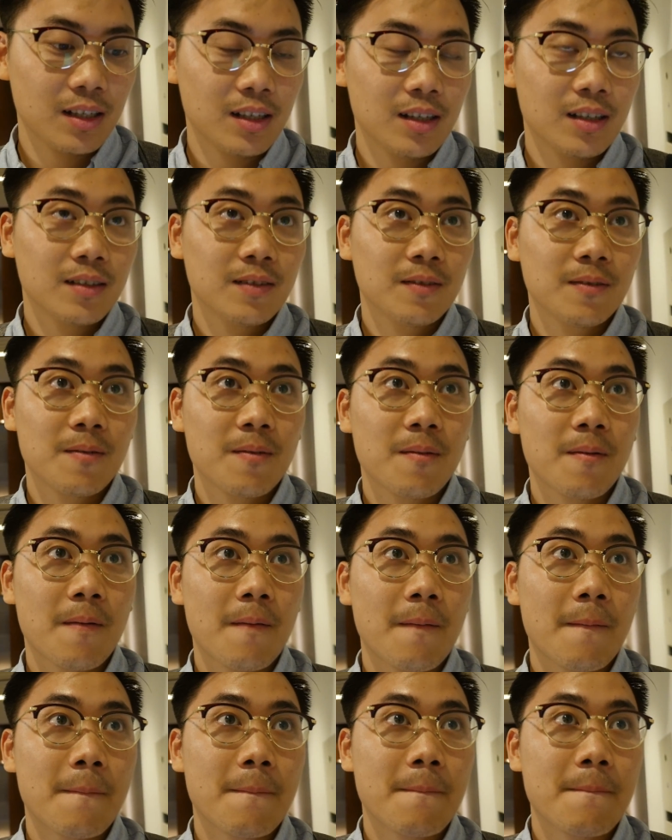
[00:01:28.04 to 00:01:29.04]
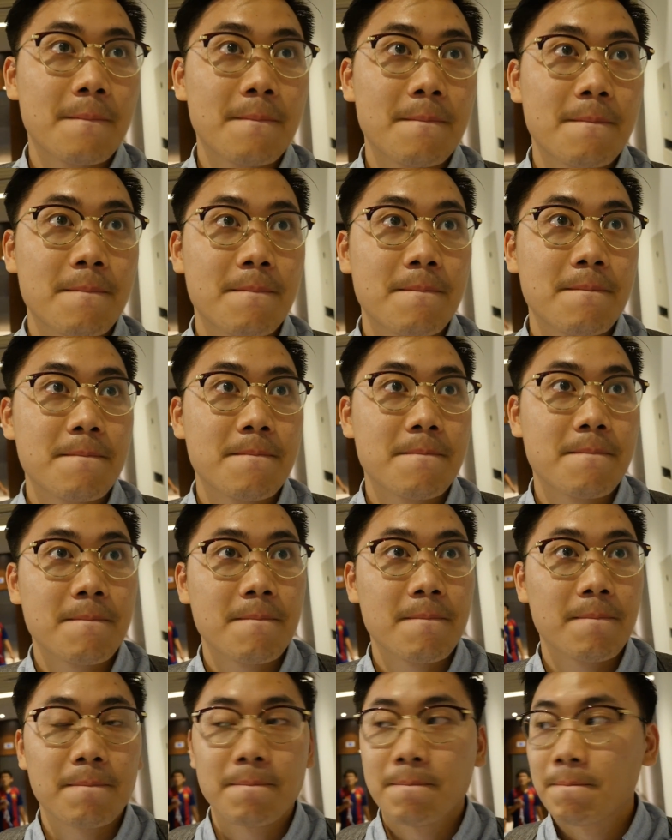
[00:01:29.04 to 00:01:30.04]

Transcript: How do you feel about today? You think you can win?